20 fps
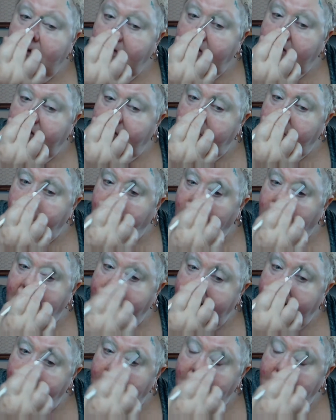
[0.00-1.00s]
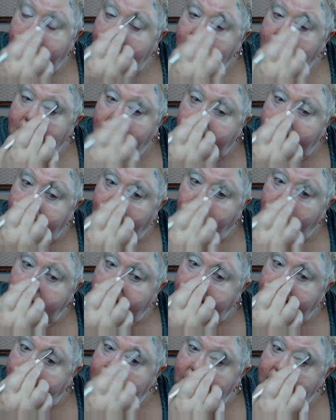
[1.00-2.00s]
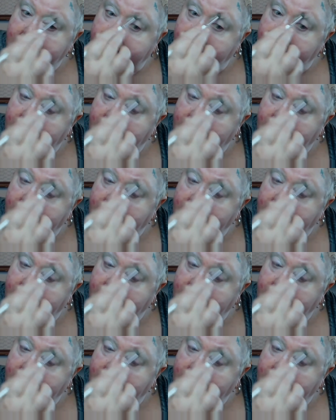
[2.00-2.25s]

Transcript: for bringing the foliage in.